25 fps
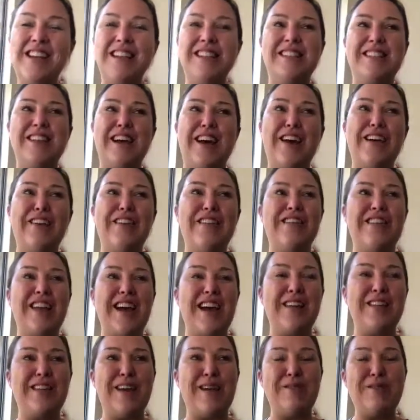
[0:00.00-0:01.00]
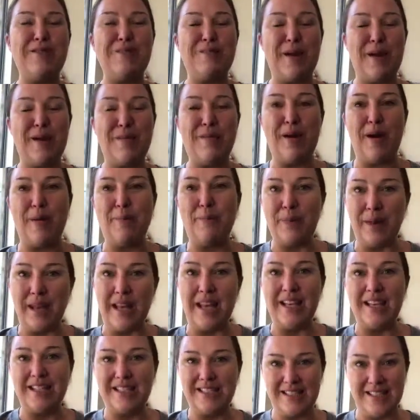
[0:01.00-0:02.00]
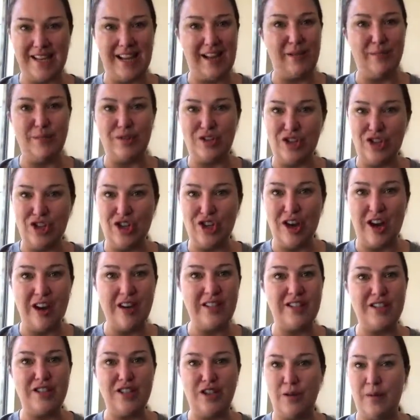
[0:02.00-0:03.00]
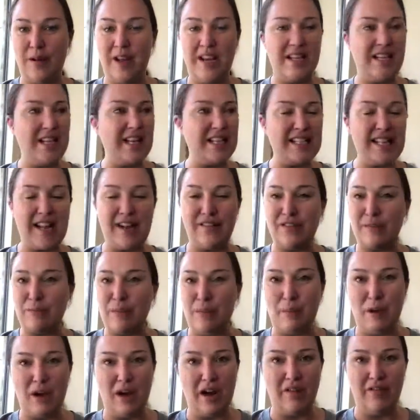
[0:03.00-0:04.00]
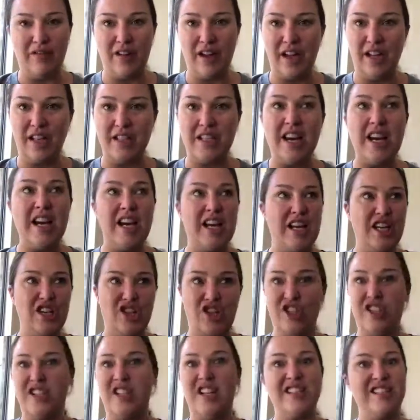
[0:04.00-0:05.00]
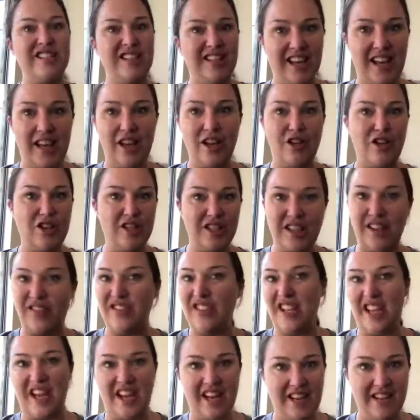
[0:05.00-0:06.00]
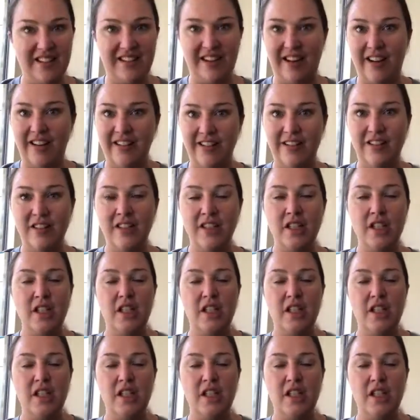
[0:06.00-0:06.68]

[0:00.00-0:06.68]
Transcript: So that would be my biggest tip. Just do it. It doesn't have to be perfect. You just have to get it done.